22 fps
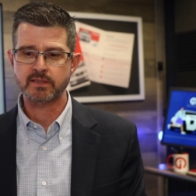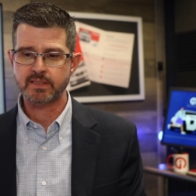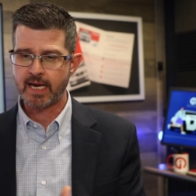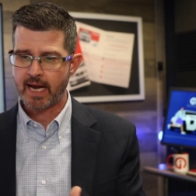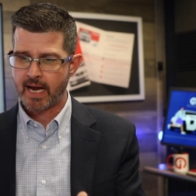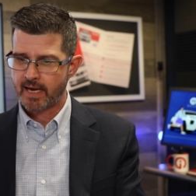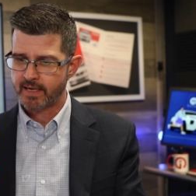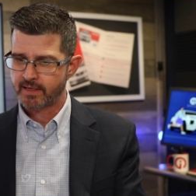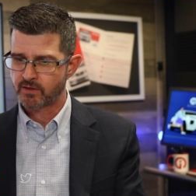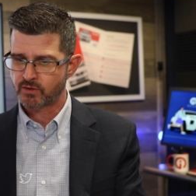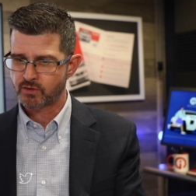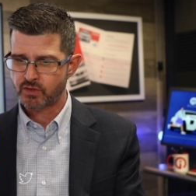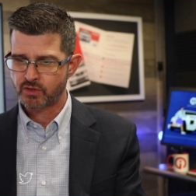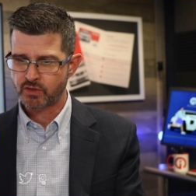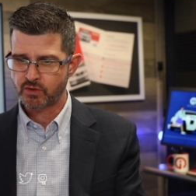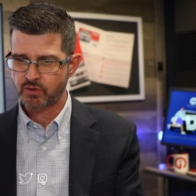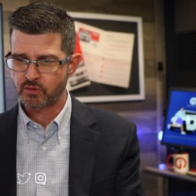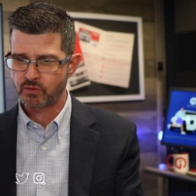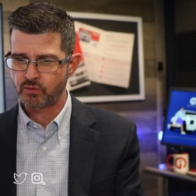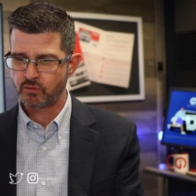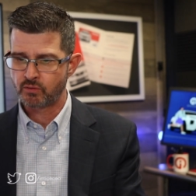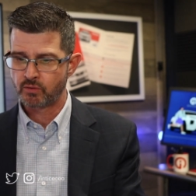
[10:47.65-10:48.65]
tie
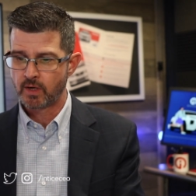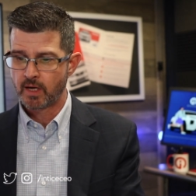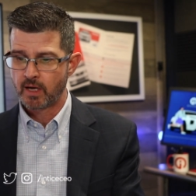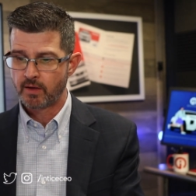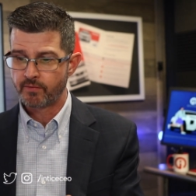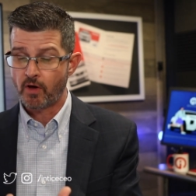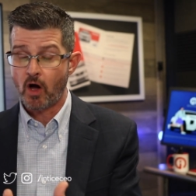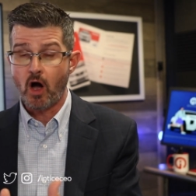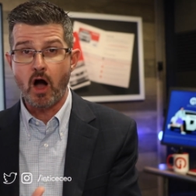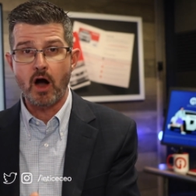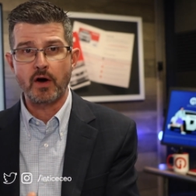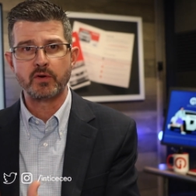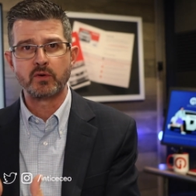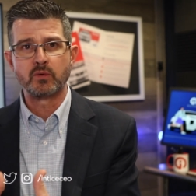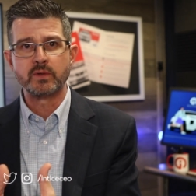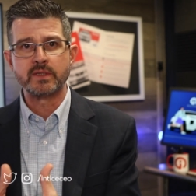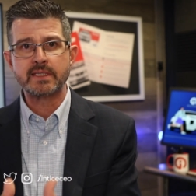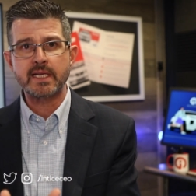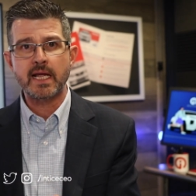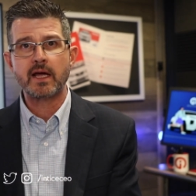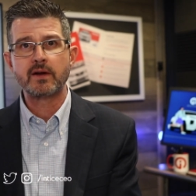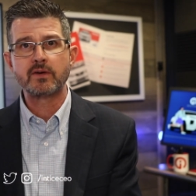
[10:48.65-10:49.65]
into the auto
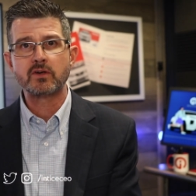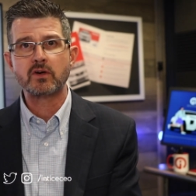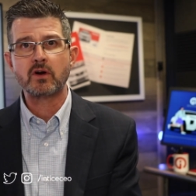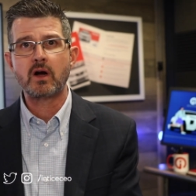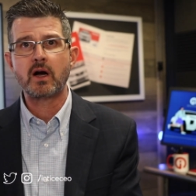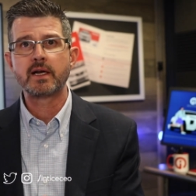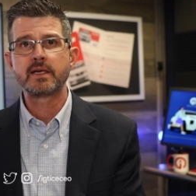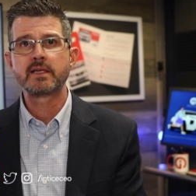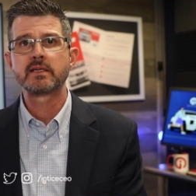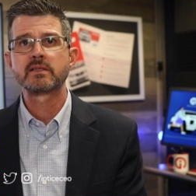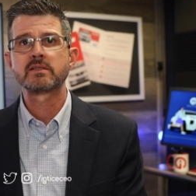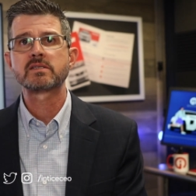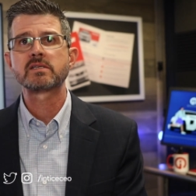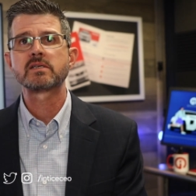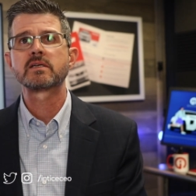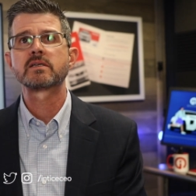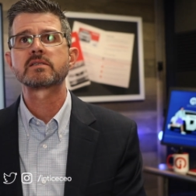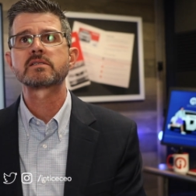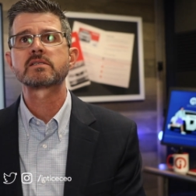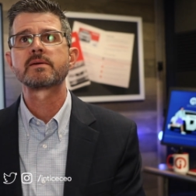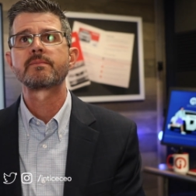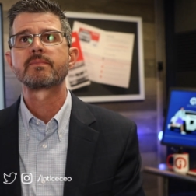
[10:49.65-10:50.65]
intender
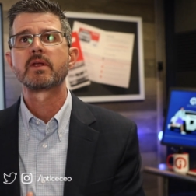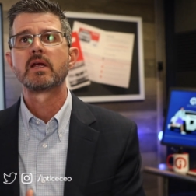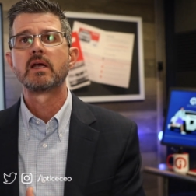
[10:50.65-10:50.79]
audiences